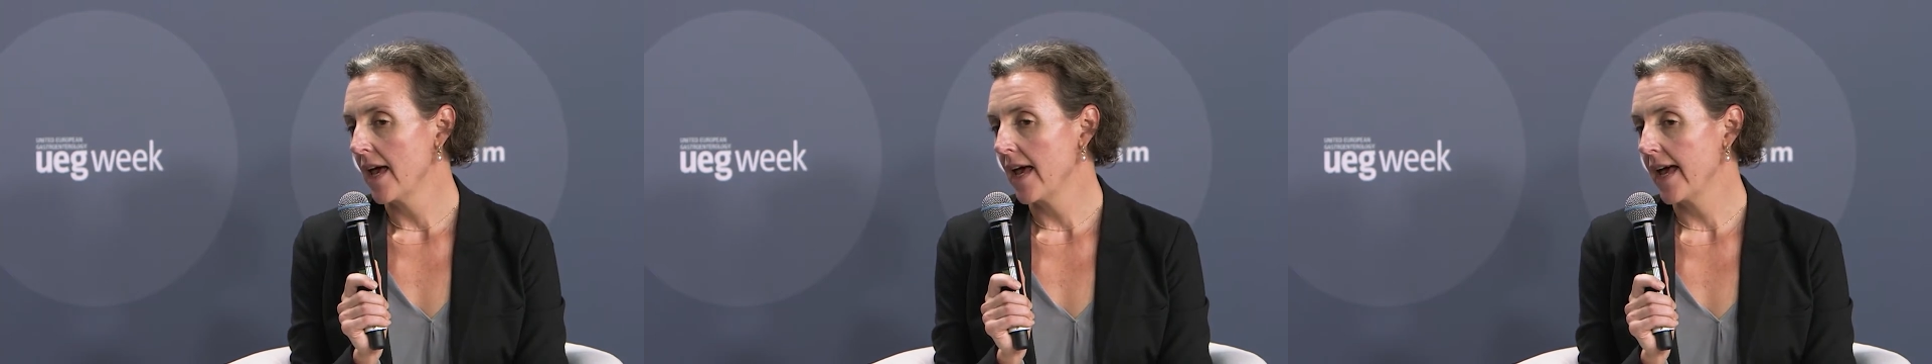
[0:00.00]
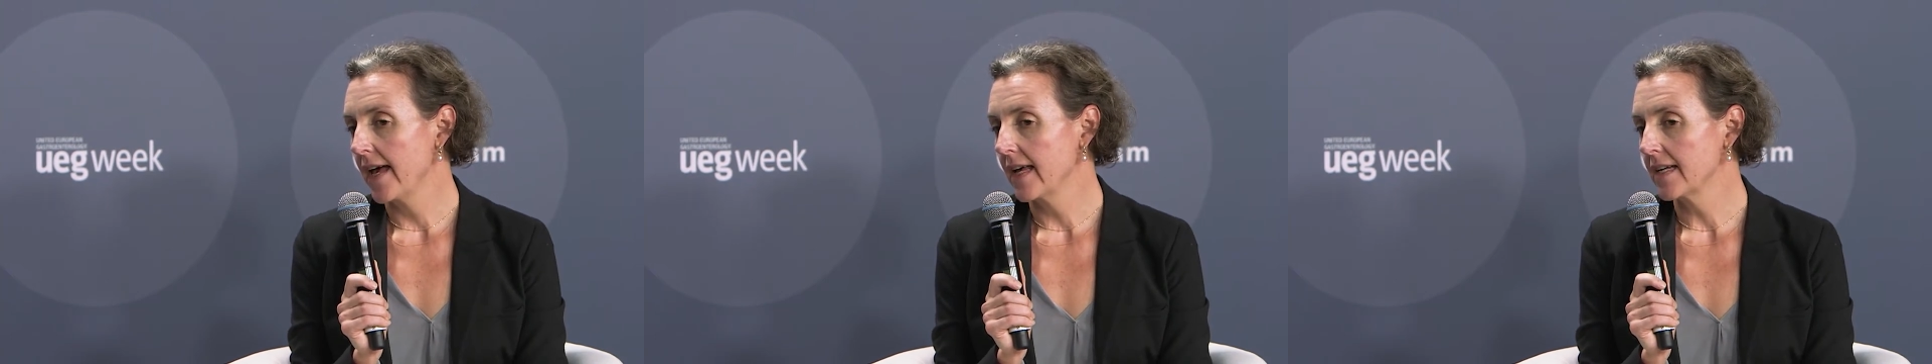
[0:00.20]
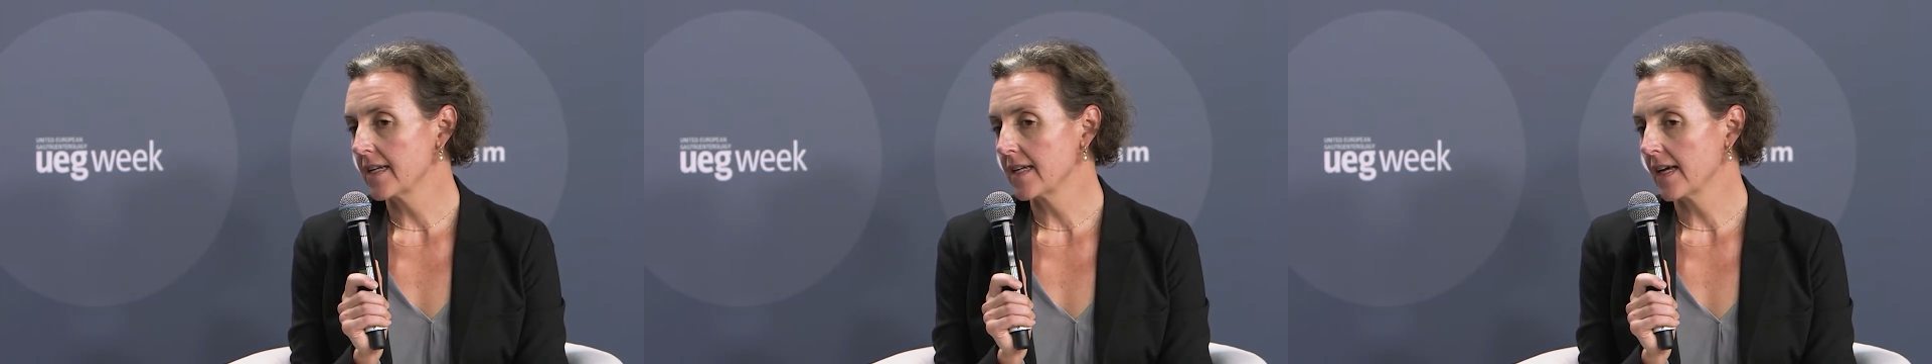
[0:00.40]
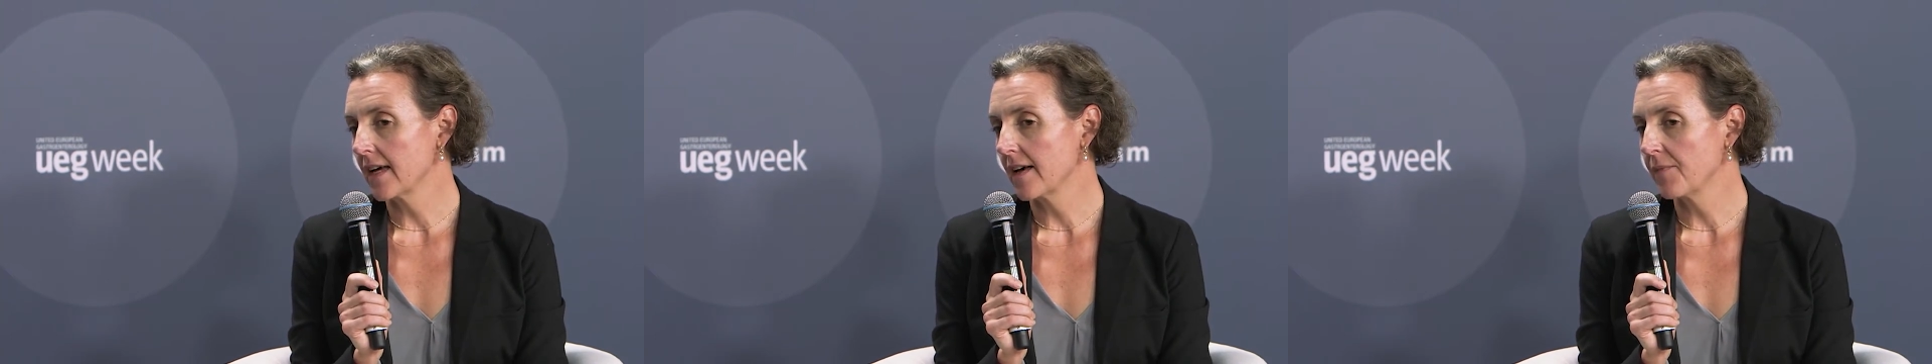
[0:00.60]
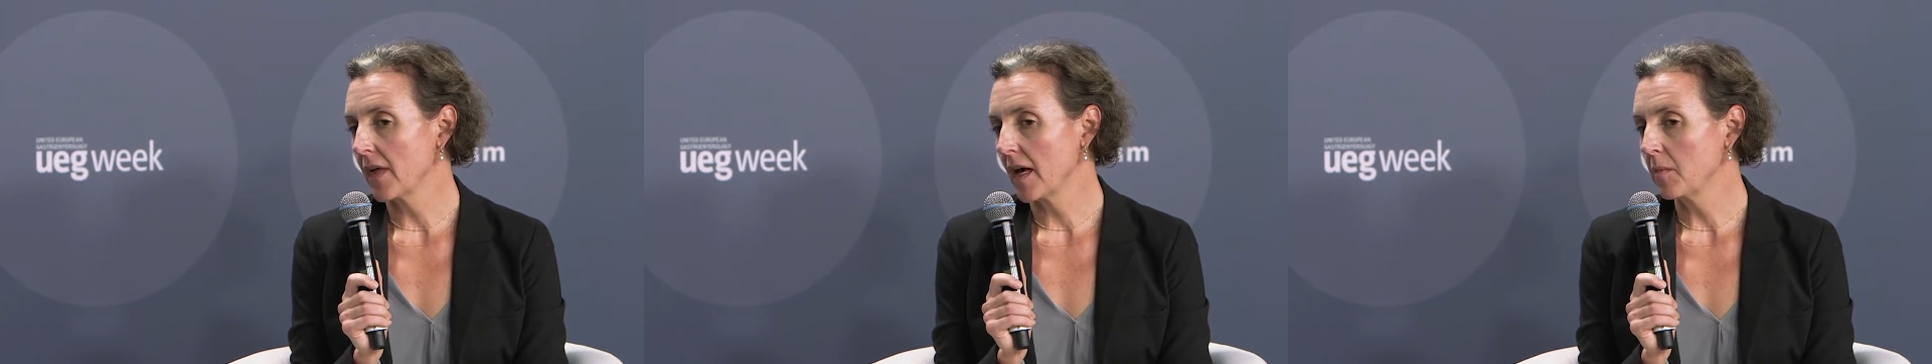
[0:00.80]
And
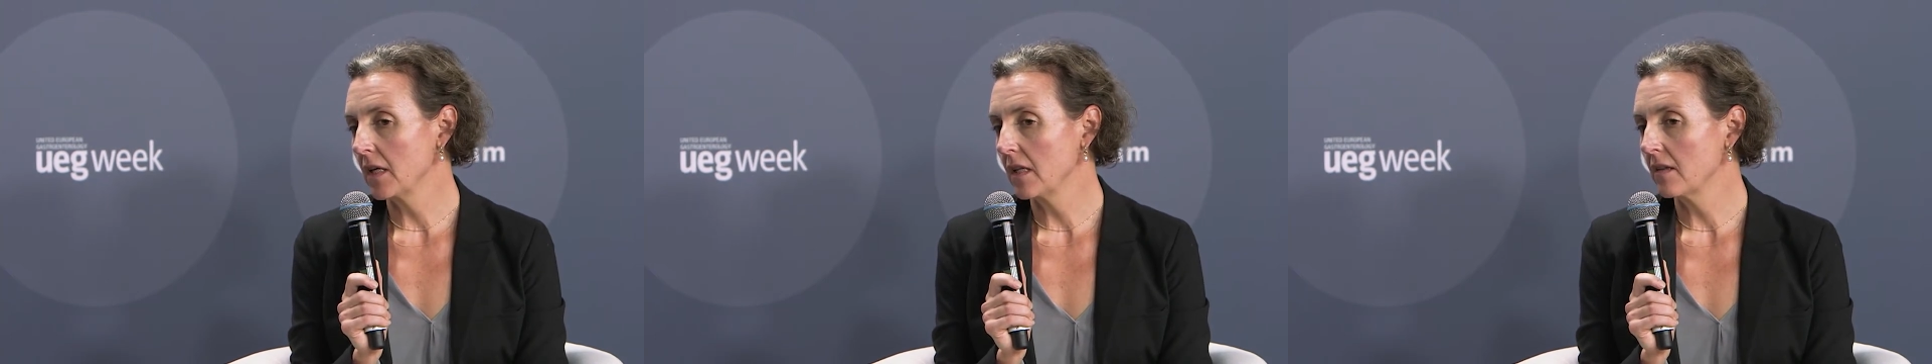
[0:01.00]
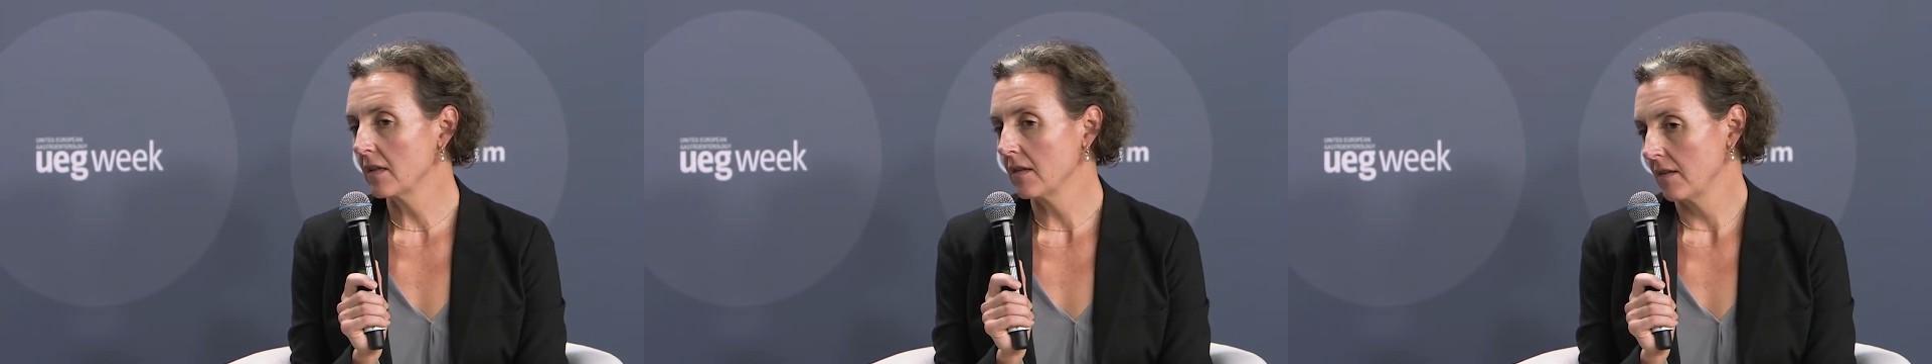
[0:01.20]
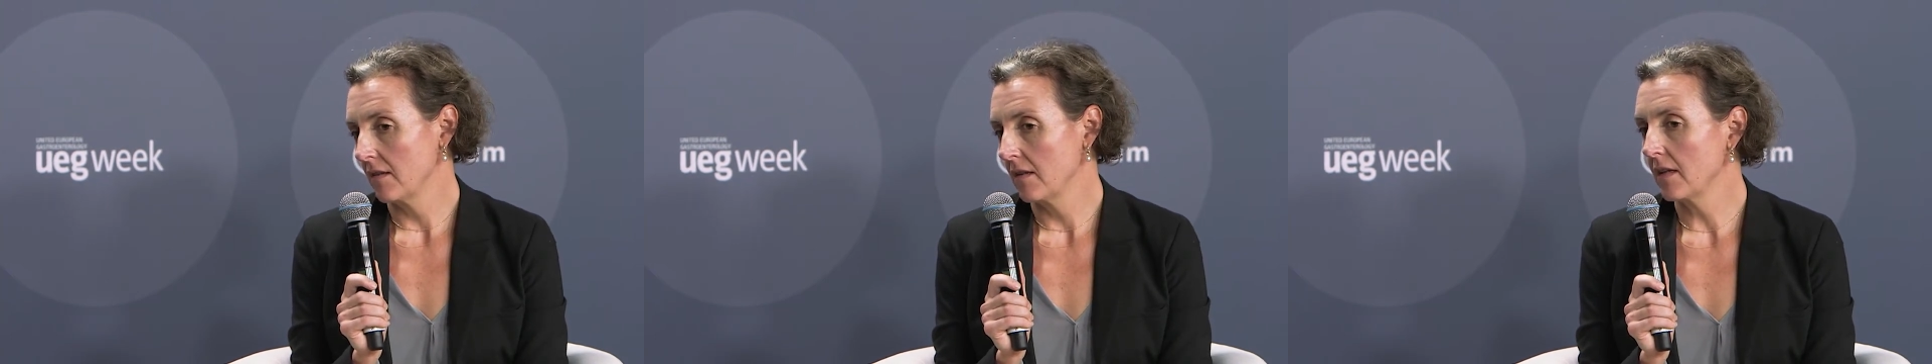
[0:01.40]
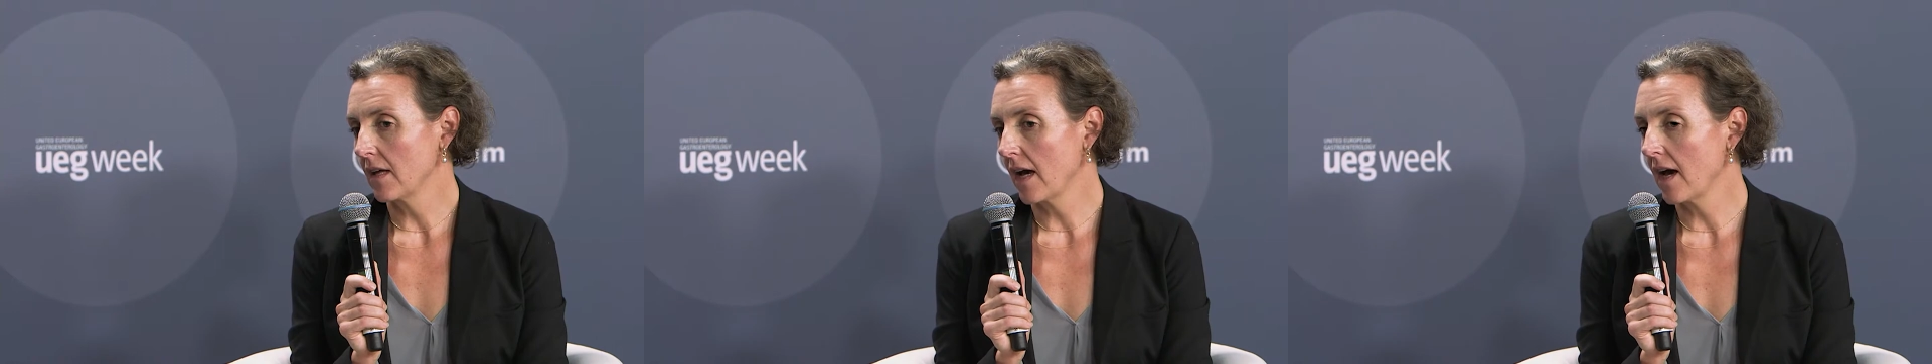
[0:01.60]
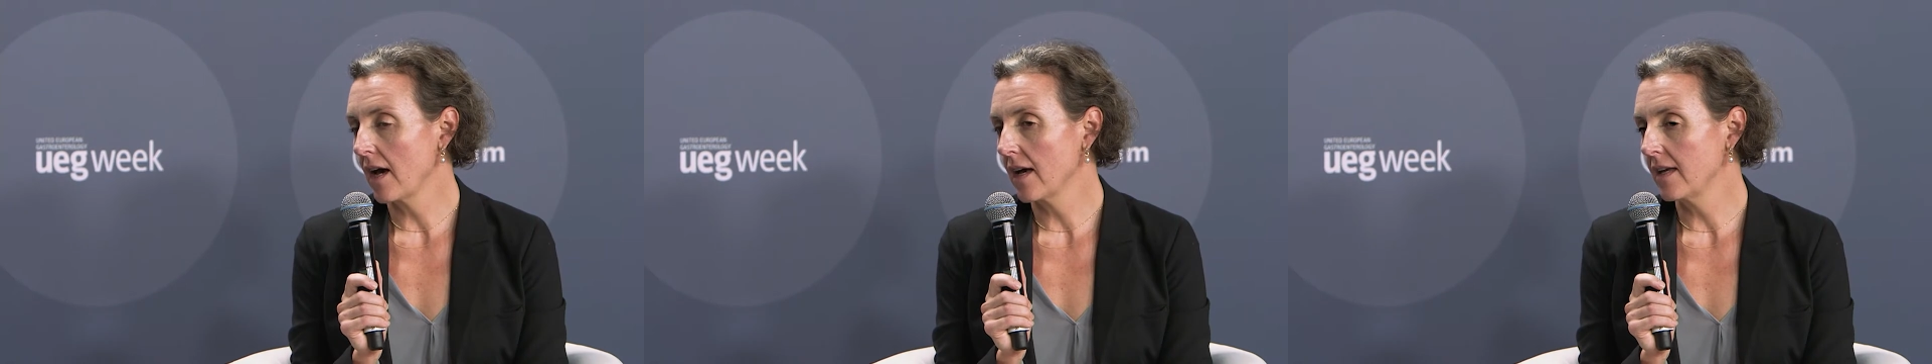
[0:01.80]
I mean,
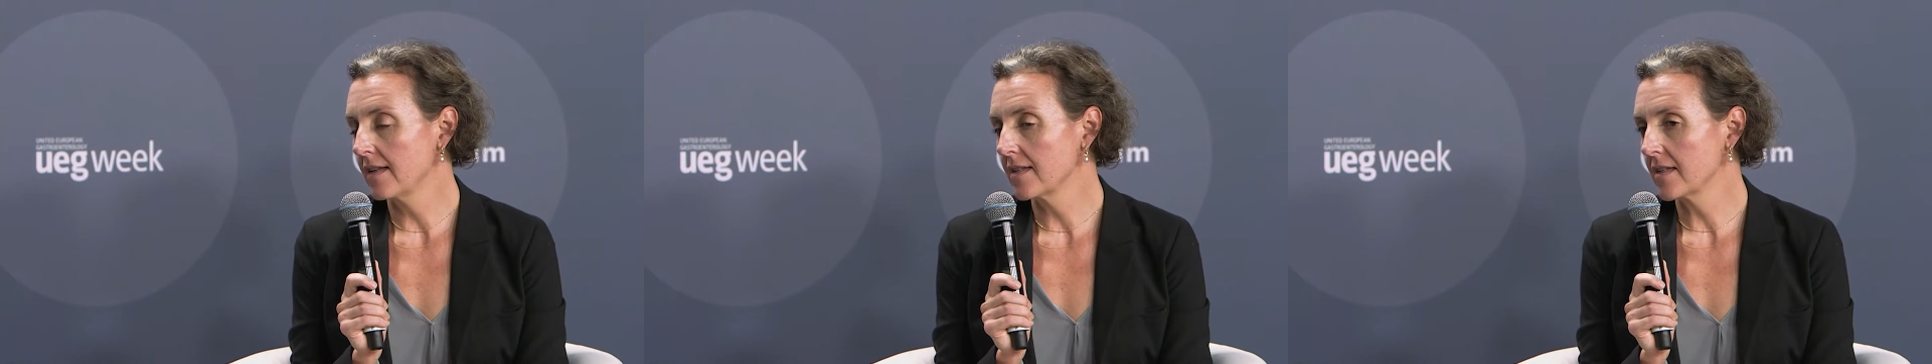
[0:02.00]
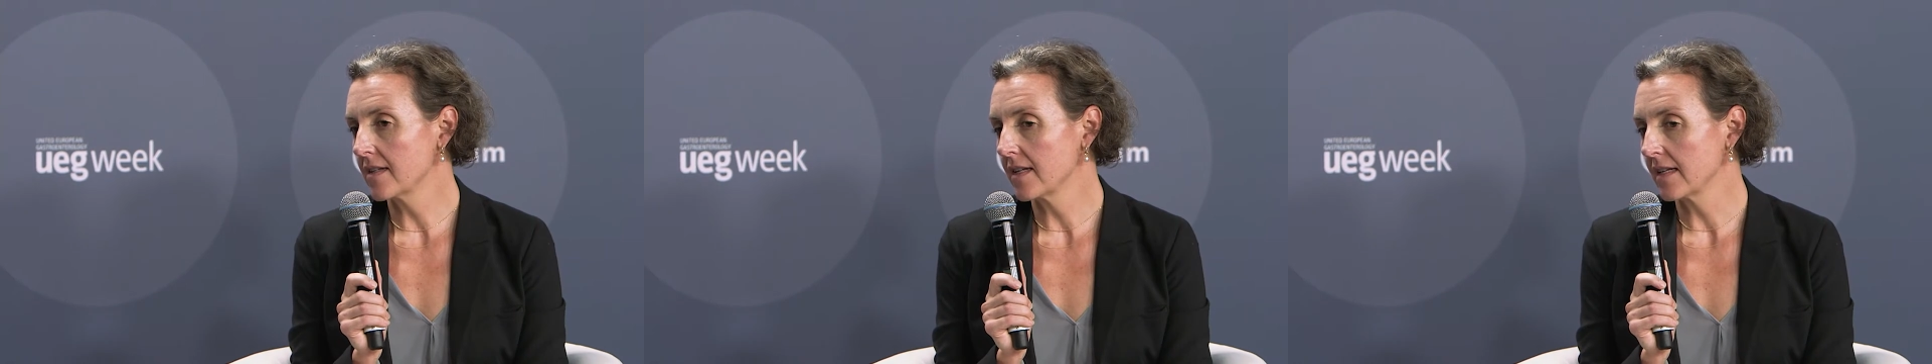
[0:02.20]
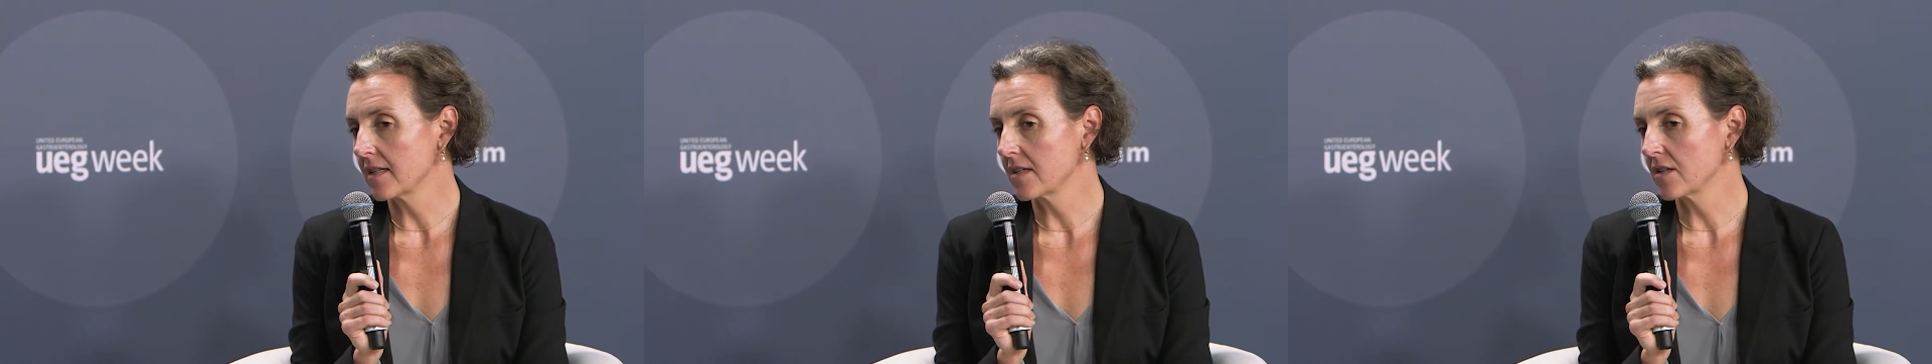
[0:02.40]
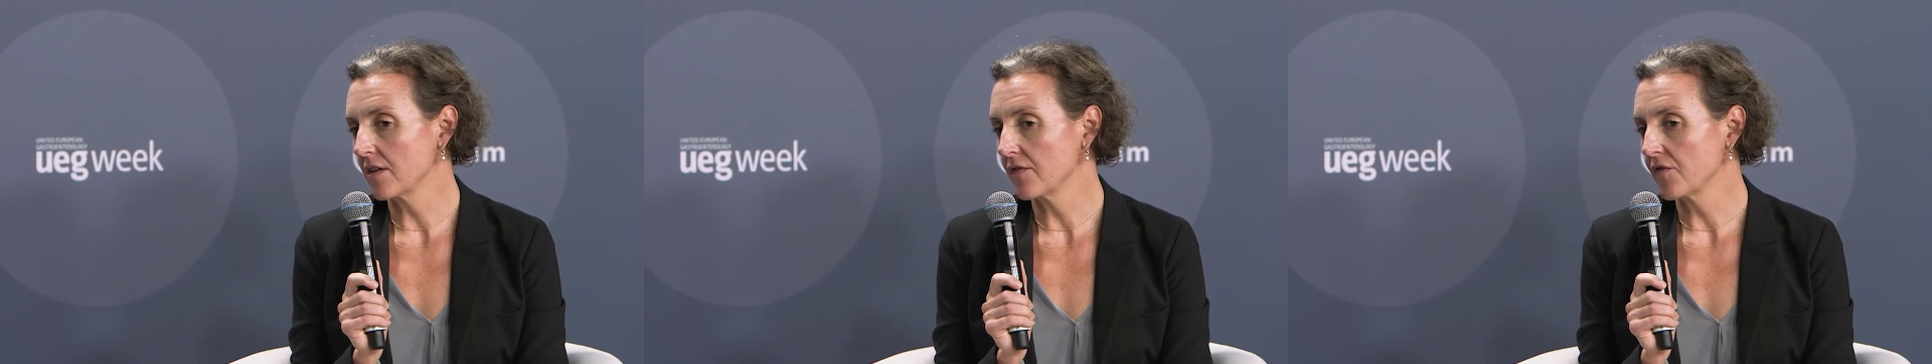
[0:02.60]
the high incidence